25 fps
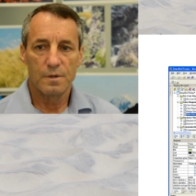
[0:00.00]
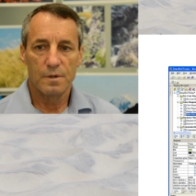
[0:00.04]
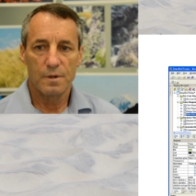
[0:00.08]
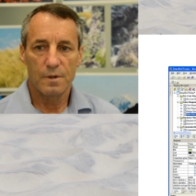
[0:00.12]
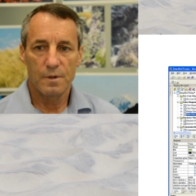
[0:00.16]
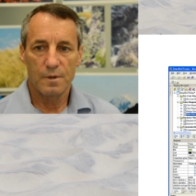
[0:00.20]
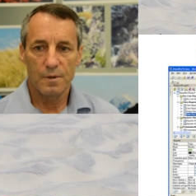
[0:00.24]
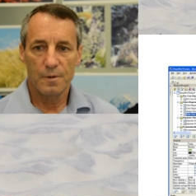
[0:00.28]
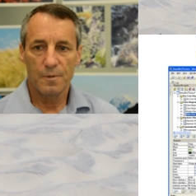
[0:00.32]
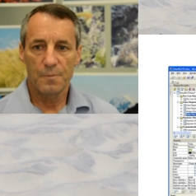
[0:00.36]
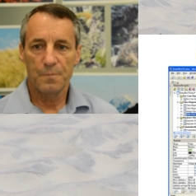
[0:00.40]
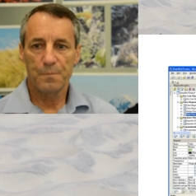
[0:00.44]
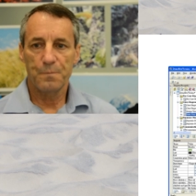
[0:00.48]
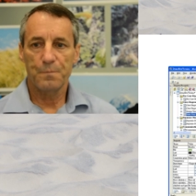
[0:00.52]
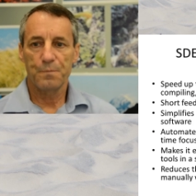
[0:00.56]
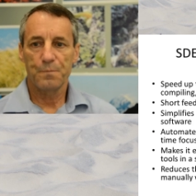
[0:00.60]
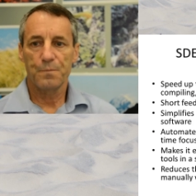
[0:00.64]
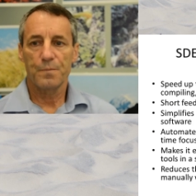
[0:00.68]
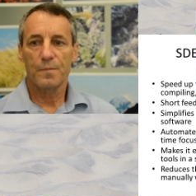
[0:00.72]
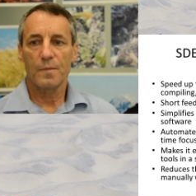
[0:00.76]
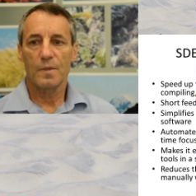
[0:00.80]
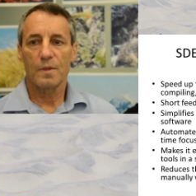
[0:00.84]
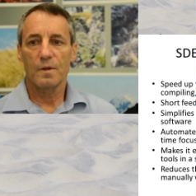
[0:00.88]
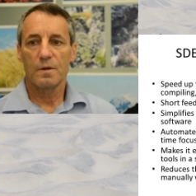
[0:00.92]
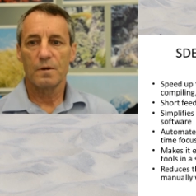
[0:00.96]
Um,
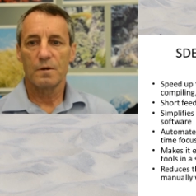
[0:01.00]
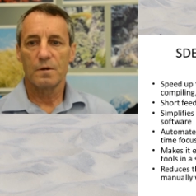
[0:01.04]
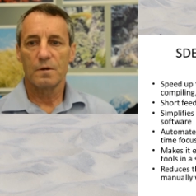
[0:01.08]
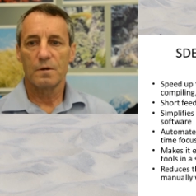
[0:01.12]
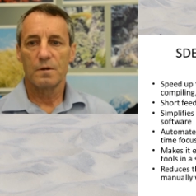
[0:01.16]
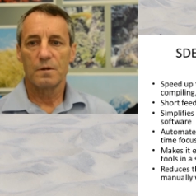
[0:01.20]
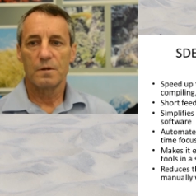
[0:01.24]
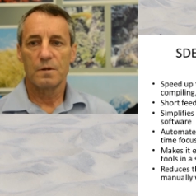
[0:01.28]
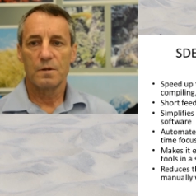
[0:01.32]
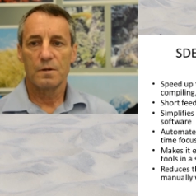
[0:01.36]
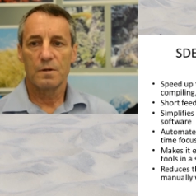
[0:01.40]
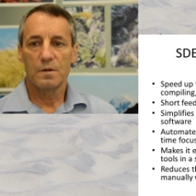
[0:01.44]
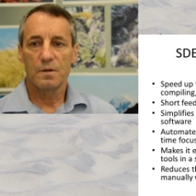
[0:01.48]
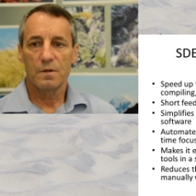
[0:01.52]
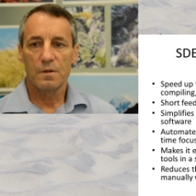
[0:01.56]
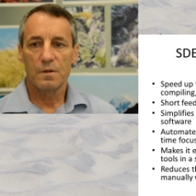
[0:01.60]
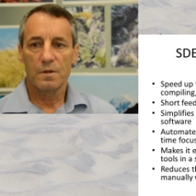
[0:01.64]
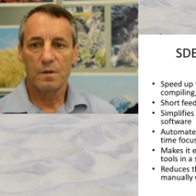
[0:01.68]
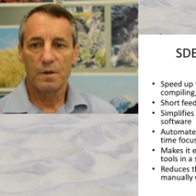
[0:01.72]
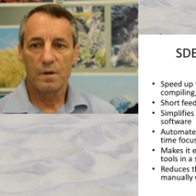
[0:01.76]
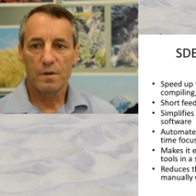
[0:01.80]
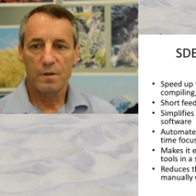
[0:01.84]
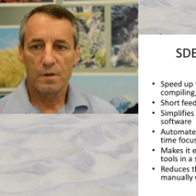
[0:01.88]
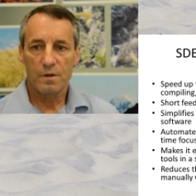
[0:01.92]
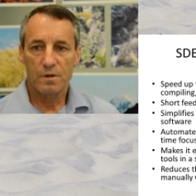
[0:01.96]

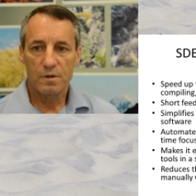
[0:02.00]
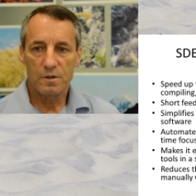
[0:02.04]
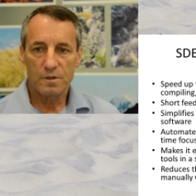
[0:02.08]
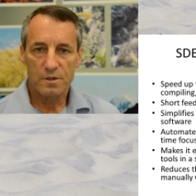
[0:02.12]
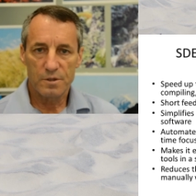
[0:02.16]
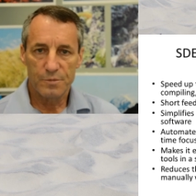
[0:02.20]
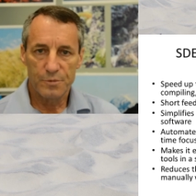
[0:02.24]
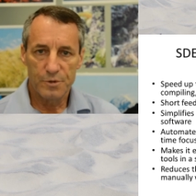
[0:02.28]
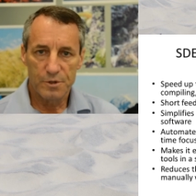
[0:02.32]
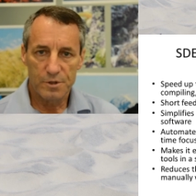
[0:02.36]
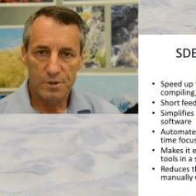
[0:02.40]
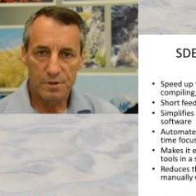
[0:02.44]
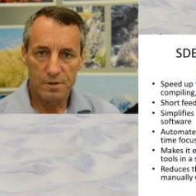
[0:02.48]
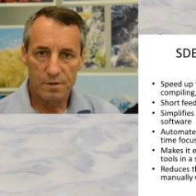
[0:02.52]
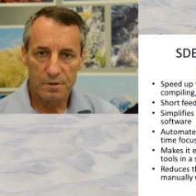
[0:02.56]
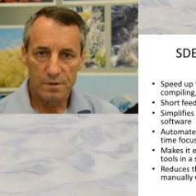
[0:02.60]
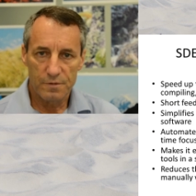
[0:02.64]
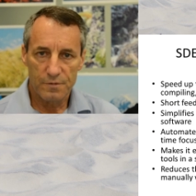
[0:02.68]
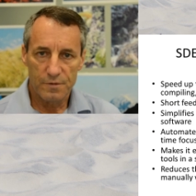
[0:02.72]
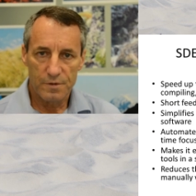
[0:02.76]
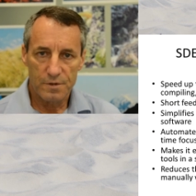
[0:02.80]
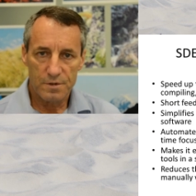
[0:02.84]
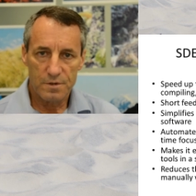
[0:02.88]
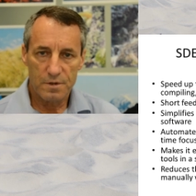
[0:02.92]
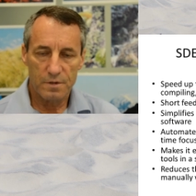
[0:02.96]
now, the contribution of
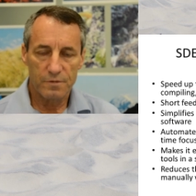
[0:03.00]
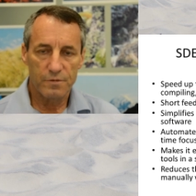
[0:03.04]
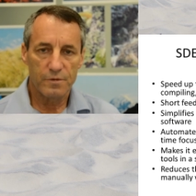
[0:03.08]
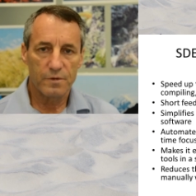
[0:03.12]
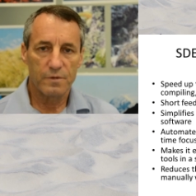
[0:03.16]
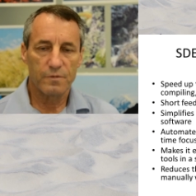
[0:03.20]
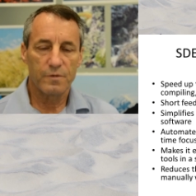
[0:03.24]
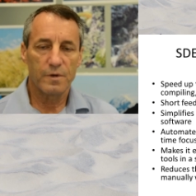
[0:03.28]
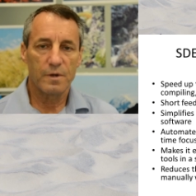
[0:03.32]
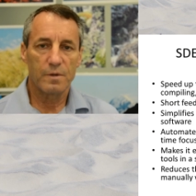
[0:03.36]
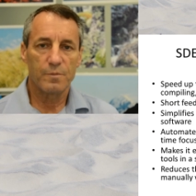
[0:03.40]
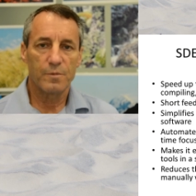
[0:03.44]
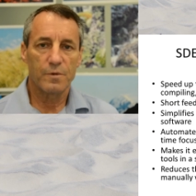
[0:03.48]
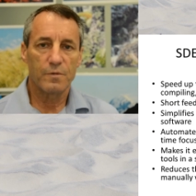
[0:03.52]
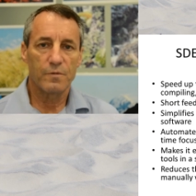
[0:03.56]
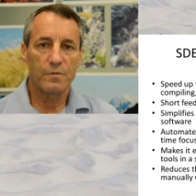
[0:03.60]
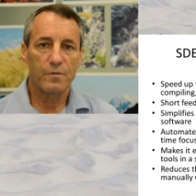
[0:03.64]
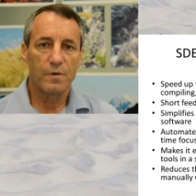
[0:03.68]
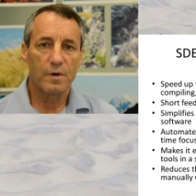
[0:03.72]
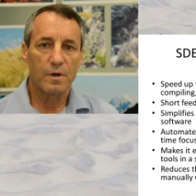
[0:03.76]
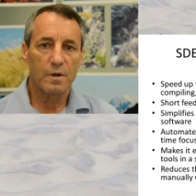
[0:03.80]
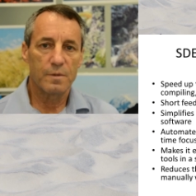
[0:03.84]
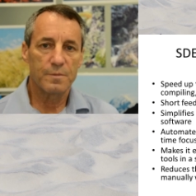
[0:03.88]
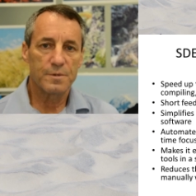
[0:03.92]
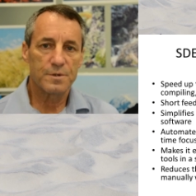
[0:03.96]
the software development
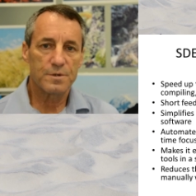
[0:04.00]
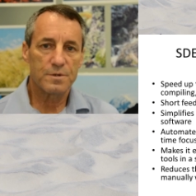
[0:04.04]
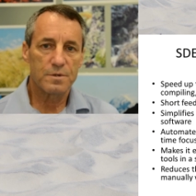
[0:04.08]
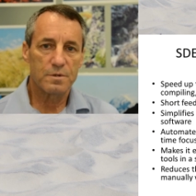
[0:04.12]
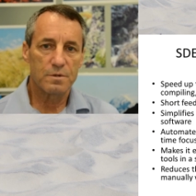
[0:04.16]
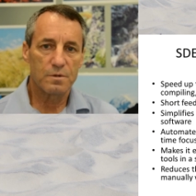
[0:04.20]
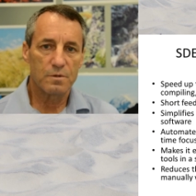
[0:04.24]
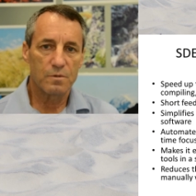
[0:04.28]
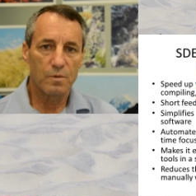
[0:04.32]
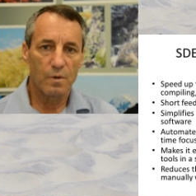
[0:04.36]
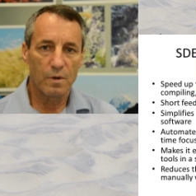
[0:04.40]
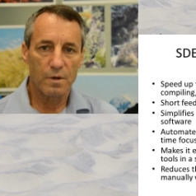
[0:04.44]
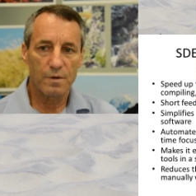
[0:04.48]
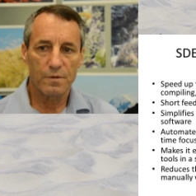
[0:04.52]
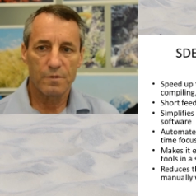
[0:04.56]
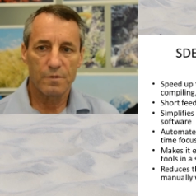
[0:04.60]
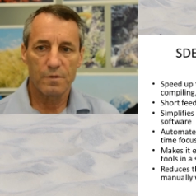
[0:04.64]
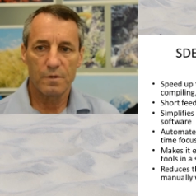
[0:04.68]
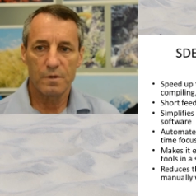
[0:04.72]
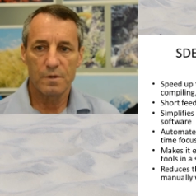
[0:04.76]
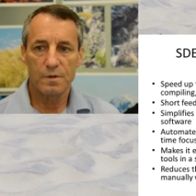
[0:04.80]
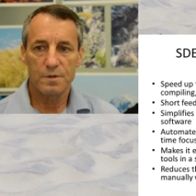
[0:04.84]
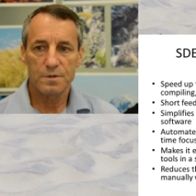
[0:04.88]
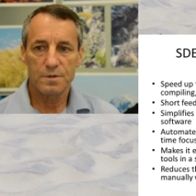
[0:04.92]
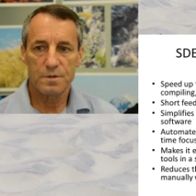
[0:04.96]
environments to quality
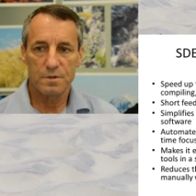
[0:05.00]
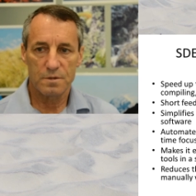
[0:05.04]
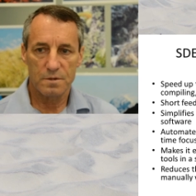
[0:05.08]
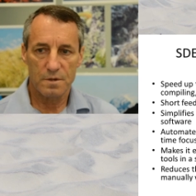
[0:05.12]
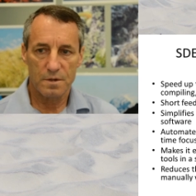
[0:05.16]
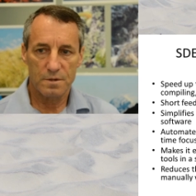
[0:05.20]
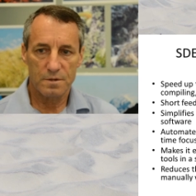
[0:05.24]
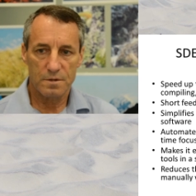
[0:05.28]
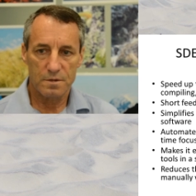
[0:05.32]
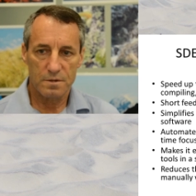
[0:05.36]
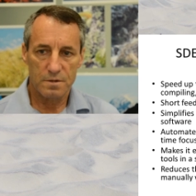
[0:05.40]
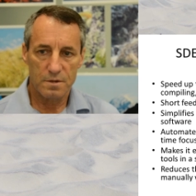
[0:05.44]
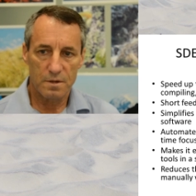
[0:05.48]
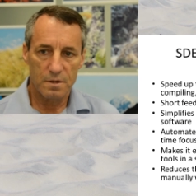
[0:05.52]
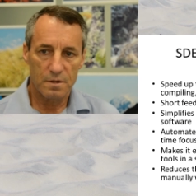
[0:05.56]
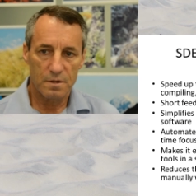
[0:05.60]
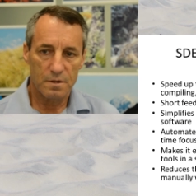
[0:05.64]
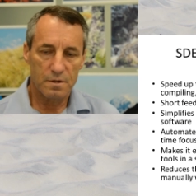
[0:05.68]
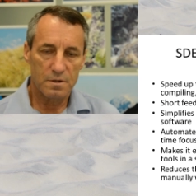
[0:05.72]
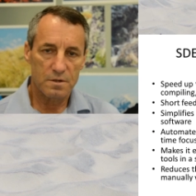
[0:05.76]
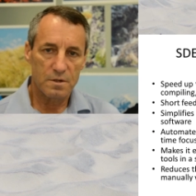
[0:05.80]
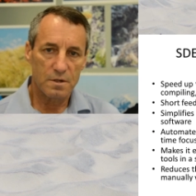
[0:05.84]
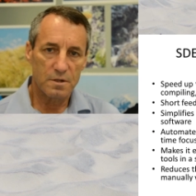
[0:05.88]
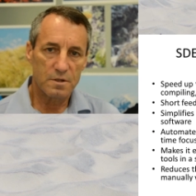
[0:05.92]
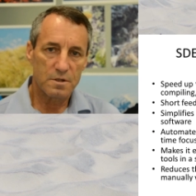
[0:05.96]
is, as I said,
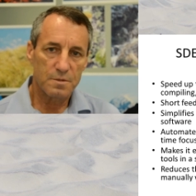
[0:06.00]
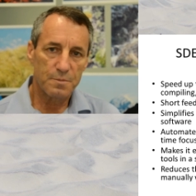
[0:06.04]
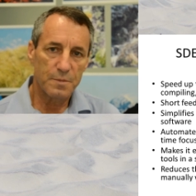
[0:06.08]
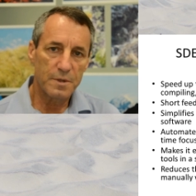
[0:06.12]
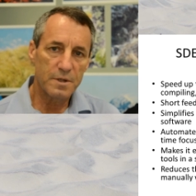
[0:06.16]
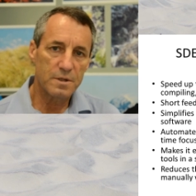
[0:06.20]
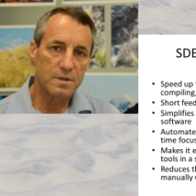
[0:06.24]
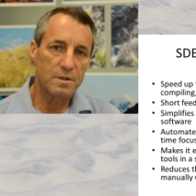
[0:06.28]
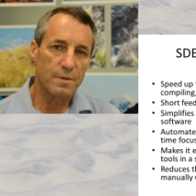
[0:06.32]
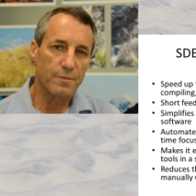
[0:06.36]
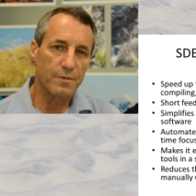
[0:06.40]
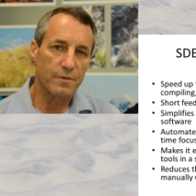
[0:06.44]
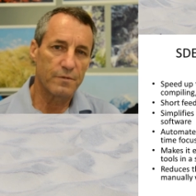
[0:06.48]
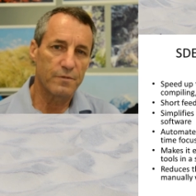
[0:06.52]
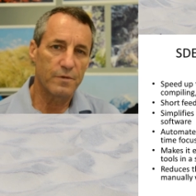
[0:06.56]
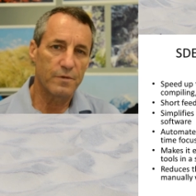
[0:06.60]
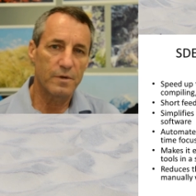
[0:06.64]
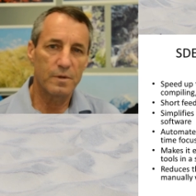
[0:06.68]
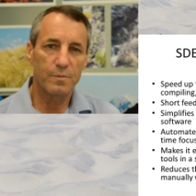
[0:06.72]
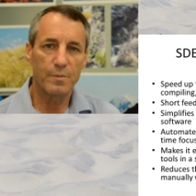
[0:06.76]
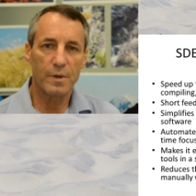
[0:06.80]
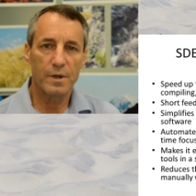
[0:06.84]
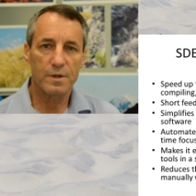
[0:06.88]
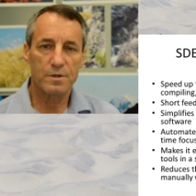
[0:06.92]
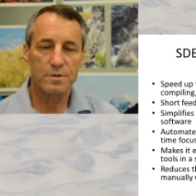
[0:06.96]
it, it speeds up the
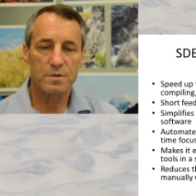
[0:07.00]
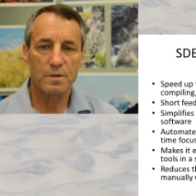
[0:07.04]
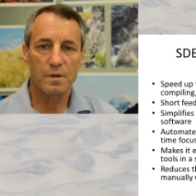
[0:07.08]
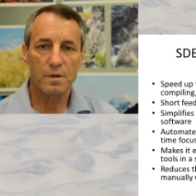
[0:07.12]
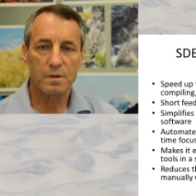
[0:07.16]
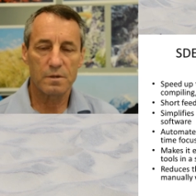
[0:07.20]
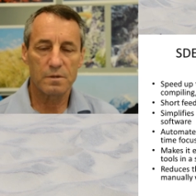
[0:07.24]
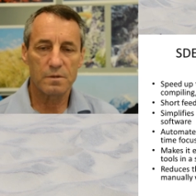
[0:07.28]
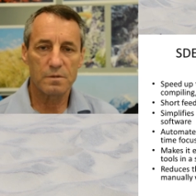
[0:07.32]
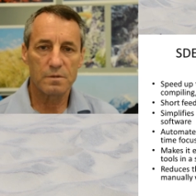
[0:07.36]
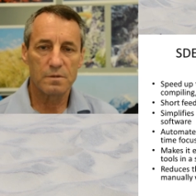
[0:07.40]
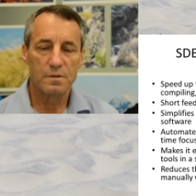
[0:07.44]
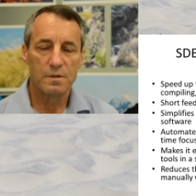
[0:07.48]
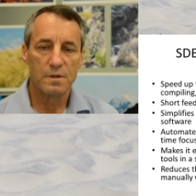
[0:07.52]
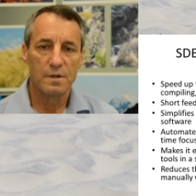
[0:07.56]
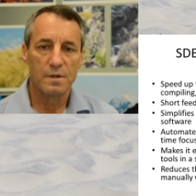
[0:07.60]
feedback cycle.